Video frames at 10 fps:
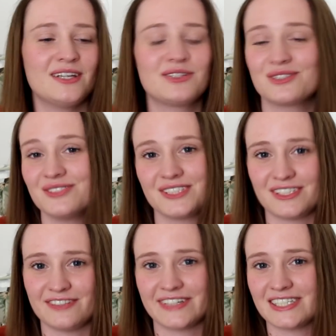schools and
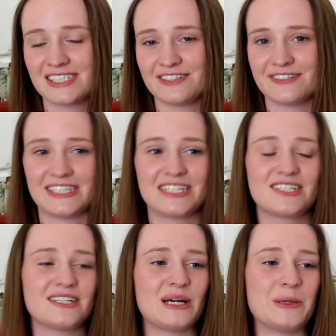universities
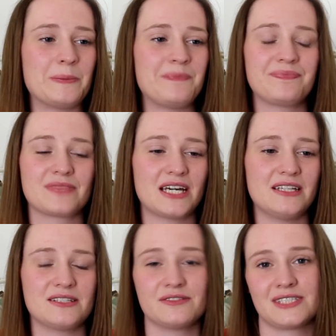finish um,
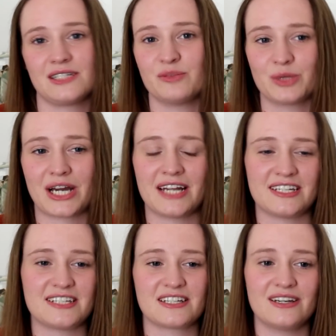and there's obviously a lot more
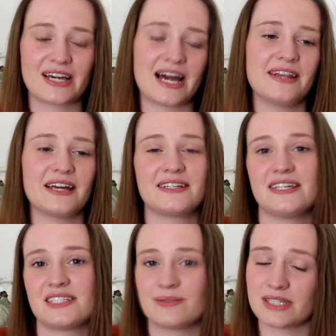candidates to look at and that
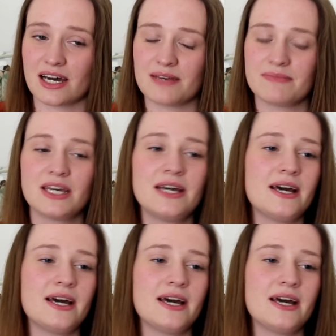takes up time.